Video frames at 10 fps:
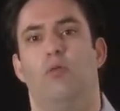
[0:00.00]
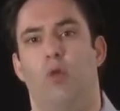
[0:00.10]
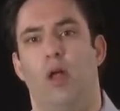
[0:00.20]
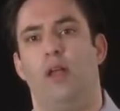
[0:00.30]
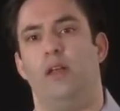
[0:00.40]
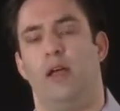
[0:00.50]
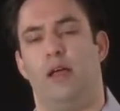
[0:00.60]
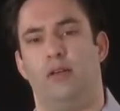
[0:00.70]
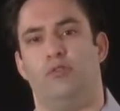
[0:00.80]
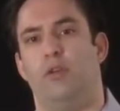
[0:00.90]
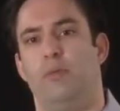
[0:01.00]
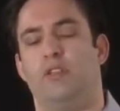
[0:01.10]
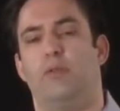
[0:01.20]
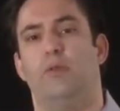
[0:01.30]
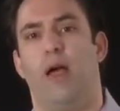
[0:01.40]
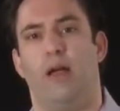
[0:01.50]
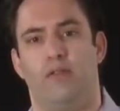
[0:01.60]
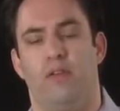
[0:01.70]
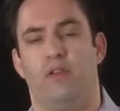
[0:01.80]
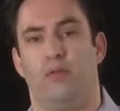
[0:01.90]
run treatments
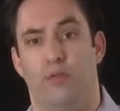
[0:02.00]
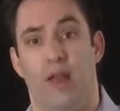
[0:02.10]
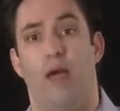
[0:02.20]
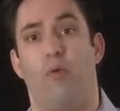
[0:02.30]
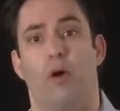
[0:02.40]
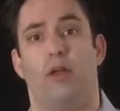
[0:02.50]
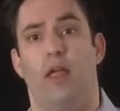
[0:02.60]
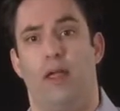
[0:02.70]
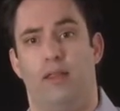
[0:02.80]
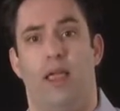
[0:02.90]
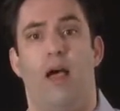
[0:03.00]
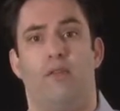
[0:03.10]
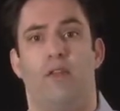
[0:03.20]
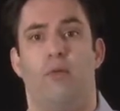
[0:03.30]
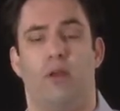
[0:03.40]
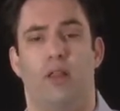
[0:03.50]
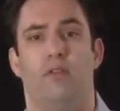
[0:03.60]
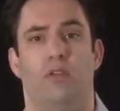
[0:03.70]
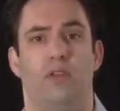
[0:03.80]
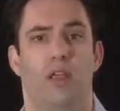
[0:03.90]
through network at the out-of-network
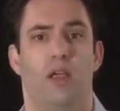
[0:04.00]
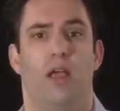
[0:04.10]
level.